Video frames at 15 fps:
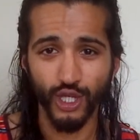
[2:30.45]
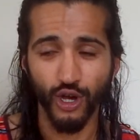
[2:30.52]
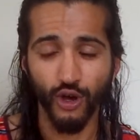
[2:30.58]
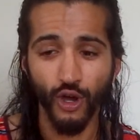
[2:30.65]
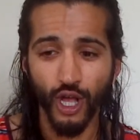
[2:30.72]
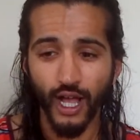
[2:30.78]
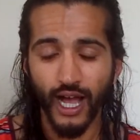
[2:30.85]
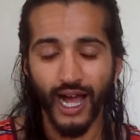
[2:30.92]

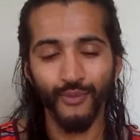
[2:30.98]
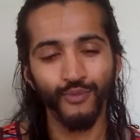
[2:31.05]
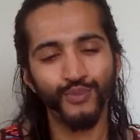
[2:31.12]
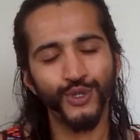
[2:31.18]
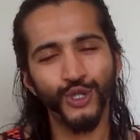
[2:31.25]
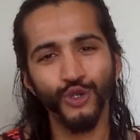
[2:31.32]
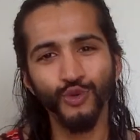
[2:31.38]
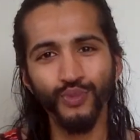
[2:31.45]
So I'm
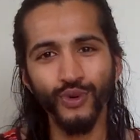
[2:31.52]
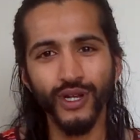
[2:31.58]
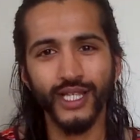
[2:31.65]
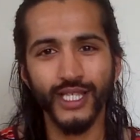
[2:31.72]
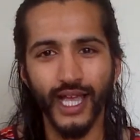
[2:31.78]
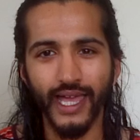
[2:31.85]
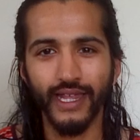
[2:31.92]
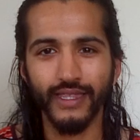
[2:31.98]
super
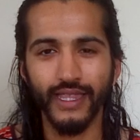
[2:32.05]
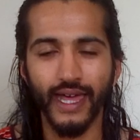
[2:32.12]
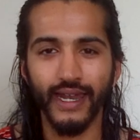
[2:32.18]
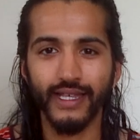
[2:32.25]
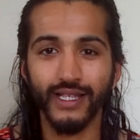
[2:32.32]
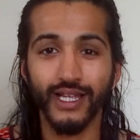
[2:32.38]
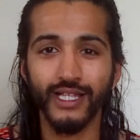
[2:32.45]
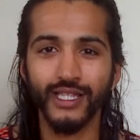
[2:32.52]
excited that
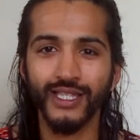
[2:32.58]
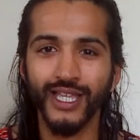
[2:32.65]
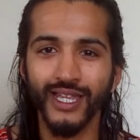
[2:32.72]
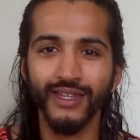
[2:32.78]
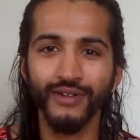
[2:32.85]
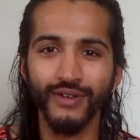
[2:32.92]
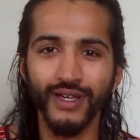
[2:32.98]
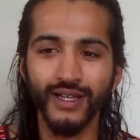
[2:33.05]
it's
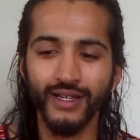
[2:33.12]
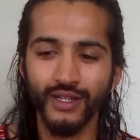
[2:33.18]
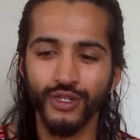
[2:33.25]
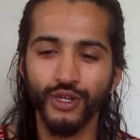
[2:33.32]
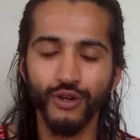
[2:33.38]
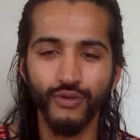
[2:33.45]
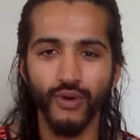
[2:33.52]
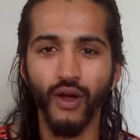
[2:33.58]
continuing
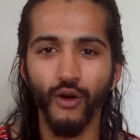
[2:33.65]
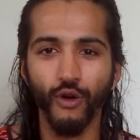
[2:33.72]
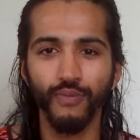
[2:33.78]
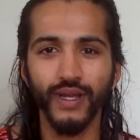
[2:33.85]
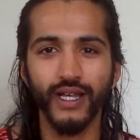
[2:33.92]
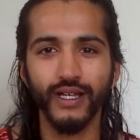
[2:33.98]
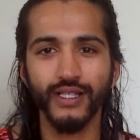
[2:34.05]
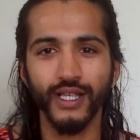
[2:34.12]
to grow
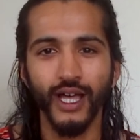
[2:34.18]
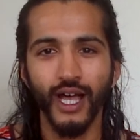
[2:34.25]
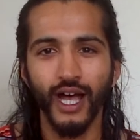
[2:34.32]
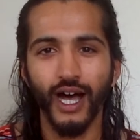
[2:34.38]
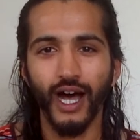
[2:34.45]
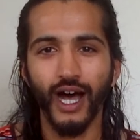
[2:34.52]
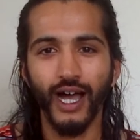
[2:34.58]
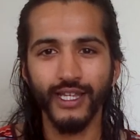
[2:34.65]
because
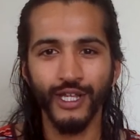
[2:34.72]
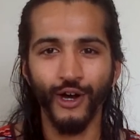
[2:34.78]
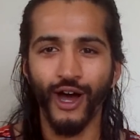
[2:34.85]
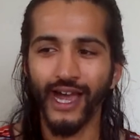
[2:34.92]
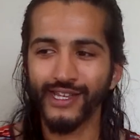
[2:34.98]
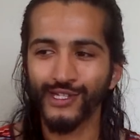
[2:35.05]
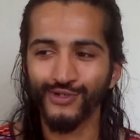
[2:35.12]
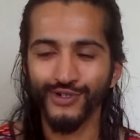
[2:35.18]

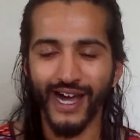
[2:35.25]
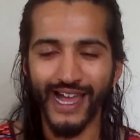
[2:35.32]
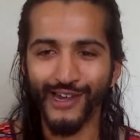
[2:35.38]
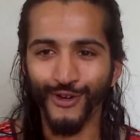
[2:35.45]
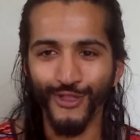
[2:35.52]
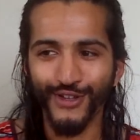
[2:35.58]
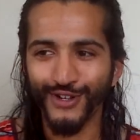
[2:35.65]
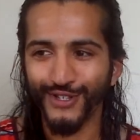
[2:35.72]
I
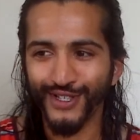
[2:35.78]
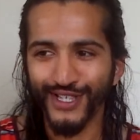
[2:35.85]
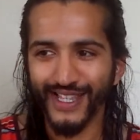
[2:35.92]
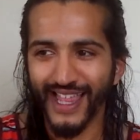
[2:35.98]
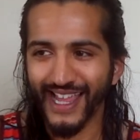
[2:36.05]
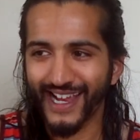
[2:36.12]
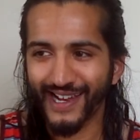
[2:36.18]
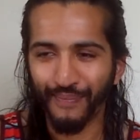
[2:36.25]
know there's this
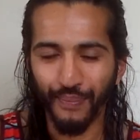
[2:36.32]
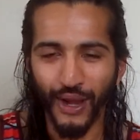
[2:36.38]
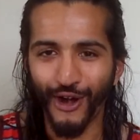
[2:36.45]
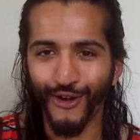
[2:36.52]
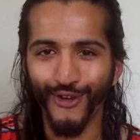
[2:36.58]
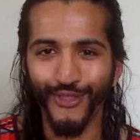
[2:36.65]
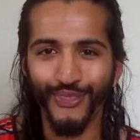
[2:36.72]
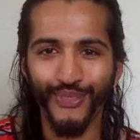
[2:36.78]
like
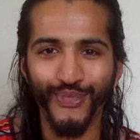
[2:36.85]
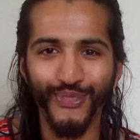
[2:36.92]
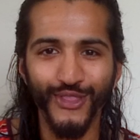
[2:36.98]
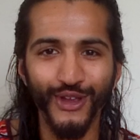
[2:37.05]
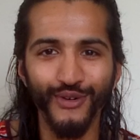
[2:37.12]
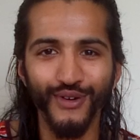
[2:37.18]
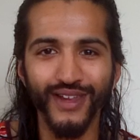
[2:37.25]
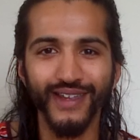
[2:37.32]
paranoid
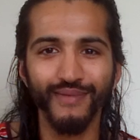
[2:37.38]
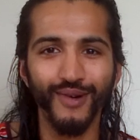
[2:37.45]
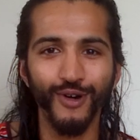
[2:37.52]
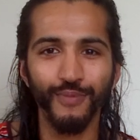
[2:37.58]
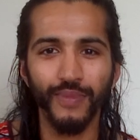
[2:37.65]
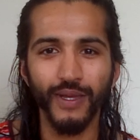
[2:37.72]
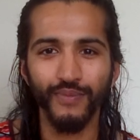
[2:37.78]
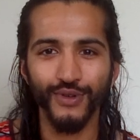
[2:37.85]
theory
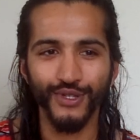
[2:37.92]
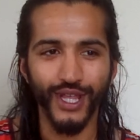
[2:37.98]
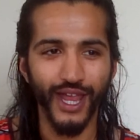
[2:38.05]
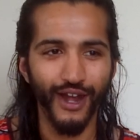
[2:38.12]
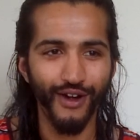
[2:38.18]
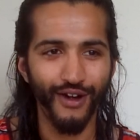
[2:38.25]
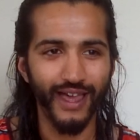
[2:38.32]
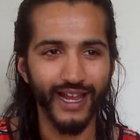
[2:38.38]
about people's
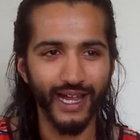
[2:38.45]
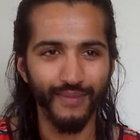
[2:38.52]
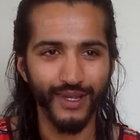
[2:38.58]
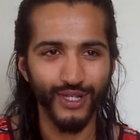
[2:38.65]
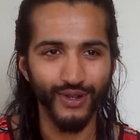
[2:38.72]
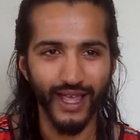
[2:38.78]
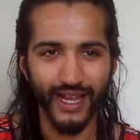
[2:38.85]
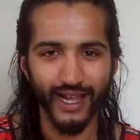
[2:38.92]
hair like
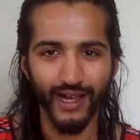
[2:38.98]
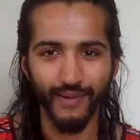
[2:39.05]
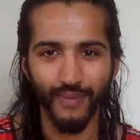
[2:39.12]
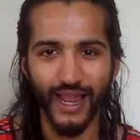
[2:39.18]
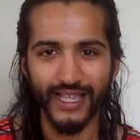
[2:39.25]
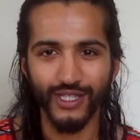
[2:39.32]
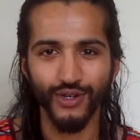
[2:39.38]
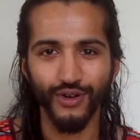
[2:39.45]
coming to like a
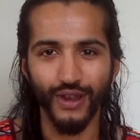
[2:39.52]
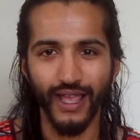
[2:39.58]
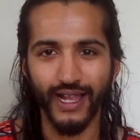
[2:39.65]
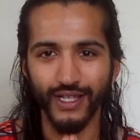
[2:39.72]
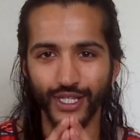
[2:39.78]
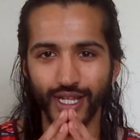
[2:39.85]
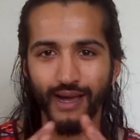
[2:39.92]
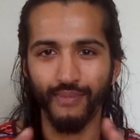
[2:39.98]
plateau, like
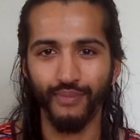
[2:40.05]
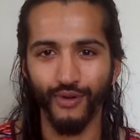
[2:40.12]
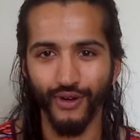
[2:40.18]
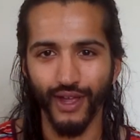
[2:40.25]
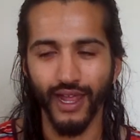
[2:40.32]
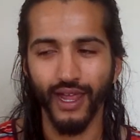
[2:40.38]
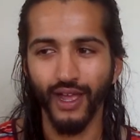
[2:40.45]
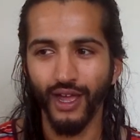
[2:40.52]
a stop
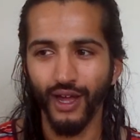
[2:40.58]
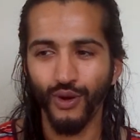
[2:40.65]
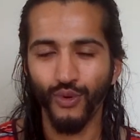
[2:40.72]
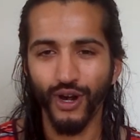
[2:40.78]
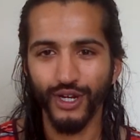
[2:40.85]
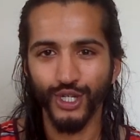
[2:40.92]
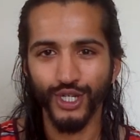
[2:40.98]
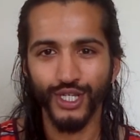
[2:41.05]
point
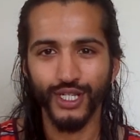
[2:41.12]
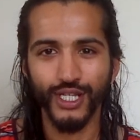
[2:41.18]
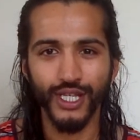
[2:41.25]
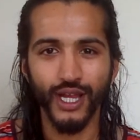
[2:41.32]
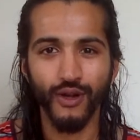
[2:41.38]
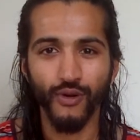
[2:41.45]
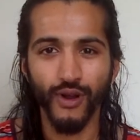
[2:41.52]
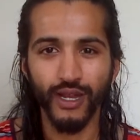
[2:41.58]
where it just
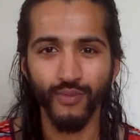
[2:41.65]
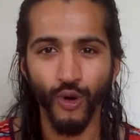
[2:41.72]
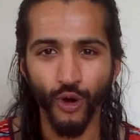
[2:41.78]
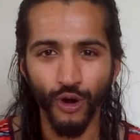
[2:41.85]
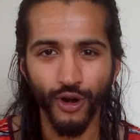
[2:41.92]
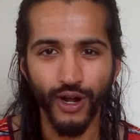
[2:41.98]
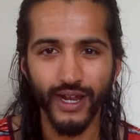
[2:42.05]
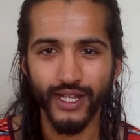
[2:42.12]
doesn't grow
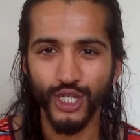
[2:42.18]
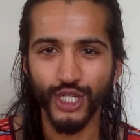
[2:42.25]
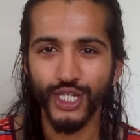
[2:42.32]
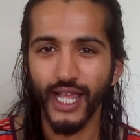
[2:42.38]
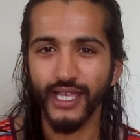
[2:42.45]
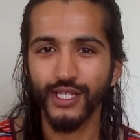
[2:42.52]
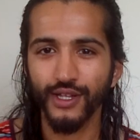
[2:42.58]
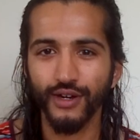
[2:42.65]
anymore and it just
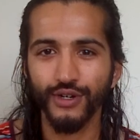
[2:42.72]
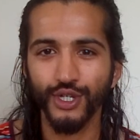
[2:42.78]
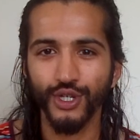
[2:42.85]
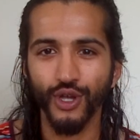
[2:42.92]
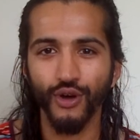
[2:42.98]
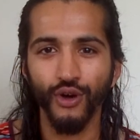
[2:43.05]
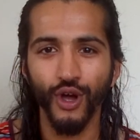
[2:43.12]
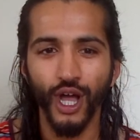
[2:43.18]
stays there.
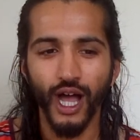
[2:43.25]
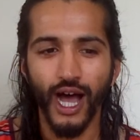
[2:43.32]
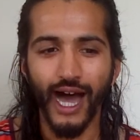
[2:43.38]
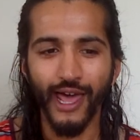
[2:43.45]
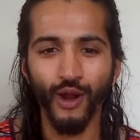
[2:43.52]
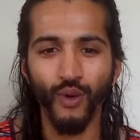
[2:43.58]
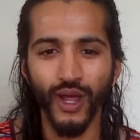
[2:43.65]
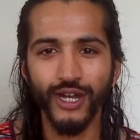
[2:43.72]
So I
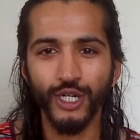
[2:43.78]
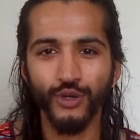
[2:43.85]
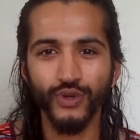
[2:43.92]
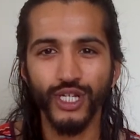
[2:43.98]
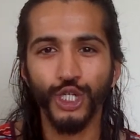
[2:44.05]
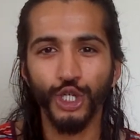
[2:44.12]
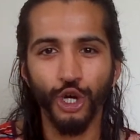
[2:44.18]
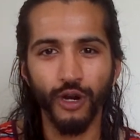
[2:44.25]
don't want it to
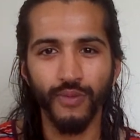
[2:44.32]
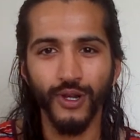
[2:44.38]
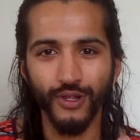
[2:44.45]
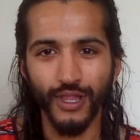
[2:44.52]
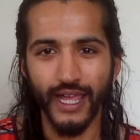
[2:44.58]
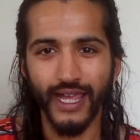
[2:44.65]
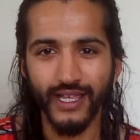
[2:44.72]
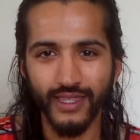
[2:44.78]
reach terminal
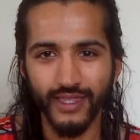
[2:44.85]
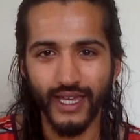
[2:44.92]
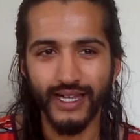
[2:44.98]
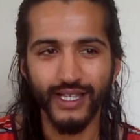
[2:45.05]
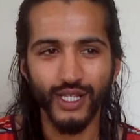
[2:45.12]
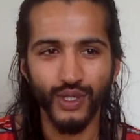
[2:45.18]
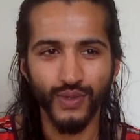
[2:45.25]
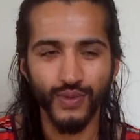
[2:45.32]
length. I
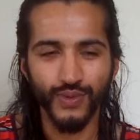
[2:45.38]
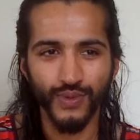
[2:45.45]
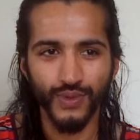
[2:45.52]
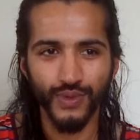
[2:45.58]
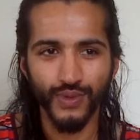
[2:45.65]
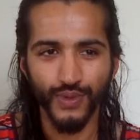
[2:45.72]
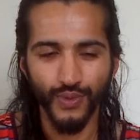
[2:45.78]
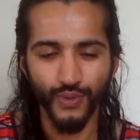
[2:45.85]
just
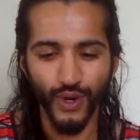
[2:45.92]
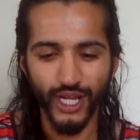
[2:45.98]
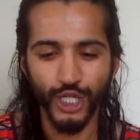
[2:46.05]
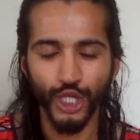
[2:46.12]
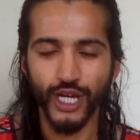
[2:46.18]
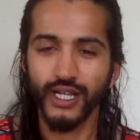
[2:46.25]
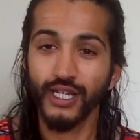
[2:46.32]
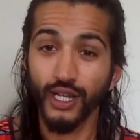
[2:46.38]
wish
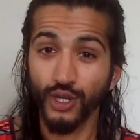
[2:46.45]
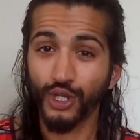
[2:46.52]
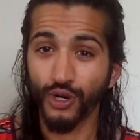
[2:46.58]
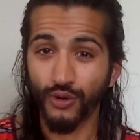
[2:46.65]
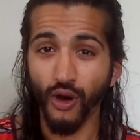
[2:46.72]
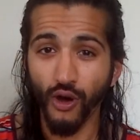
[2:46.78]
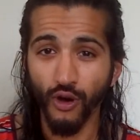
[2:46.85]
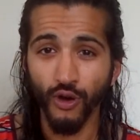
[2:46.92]
it continues to
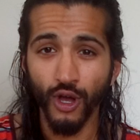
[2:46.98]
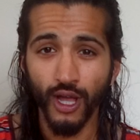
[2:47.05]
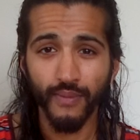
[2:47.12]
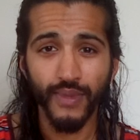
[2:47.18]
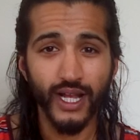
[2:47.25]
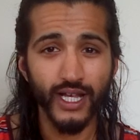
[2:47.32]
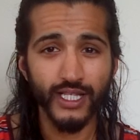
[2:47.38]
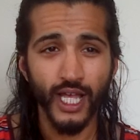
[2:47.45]
grow
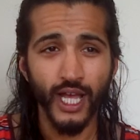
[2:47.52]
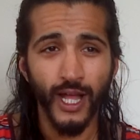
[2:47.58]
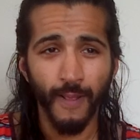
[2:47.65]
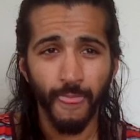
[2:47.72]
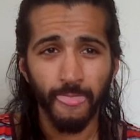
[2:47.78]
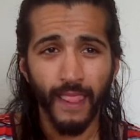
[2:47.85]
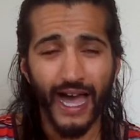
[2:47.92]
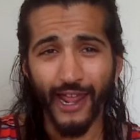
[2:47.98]
because
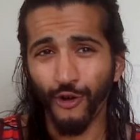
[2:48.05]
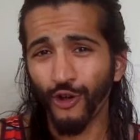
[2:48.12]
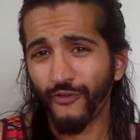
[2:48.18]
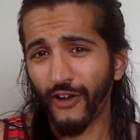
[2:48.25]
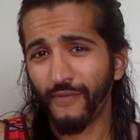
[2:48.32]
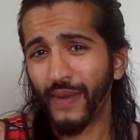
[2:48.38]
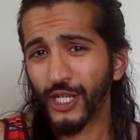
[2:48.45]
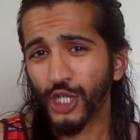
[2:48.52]
I don't know
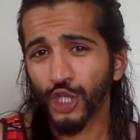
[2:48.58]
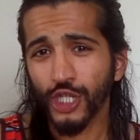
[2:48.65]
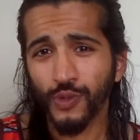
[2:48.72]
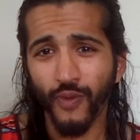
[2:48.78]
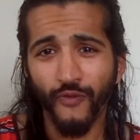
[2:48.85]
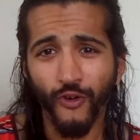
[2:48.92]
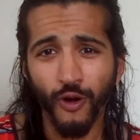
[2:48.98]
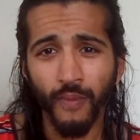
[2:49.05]
if I mentioned this
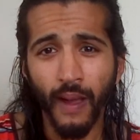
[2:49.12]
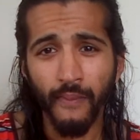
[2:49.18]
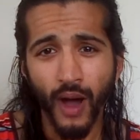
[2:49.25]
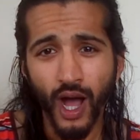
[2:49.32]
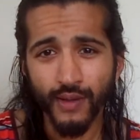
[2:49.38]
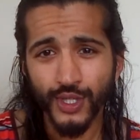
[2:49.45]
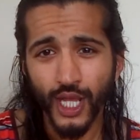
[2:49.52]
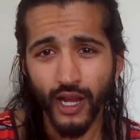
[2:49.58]
before, my
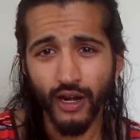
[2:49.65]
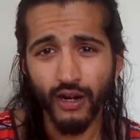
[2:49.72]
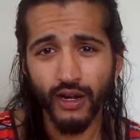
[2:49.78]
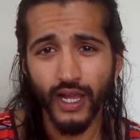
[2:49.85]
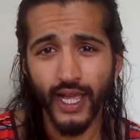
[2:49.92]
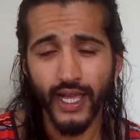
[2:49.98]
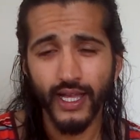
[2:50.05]
mom's hair